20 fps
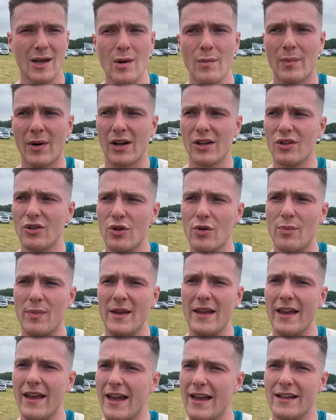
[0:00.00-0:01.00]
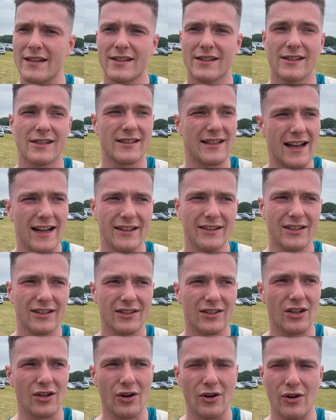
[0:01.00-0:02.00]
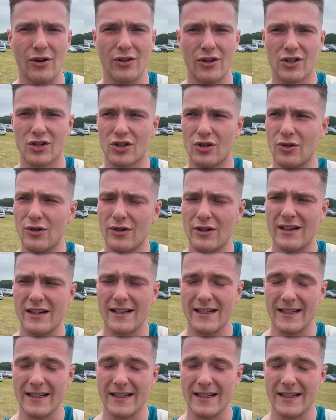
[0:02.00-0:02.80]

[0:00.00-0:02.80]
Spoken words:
But UPS, standard, you know, the score.